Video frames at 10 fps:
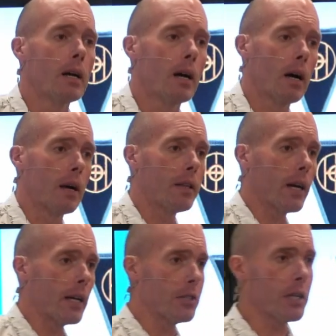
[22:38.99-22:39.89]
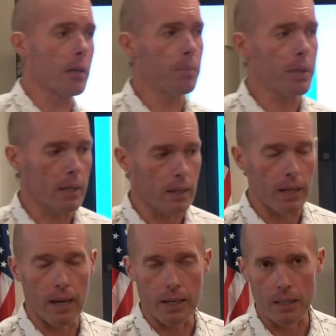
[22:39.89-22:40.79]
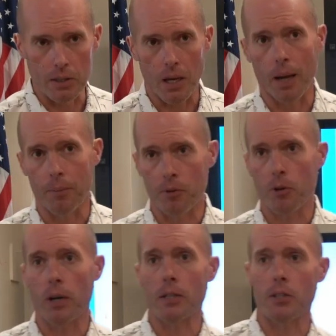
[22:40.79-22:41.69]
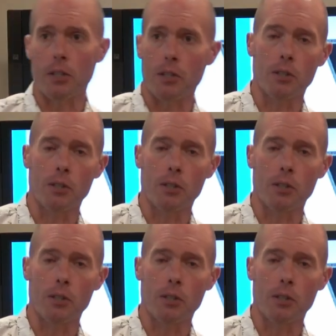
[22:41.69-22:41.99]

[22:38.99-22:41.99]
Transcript: The idea being that in time of crisis,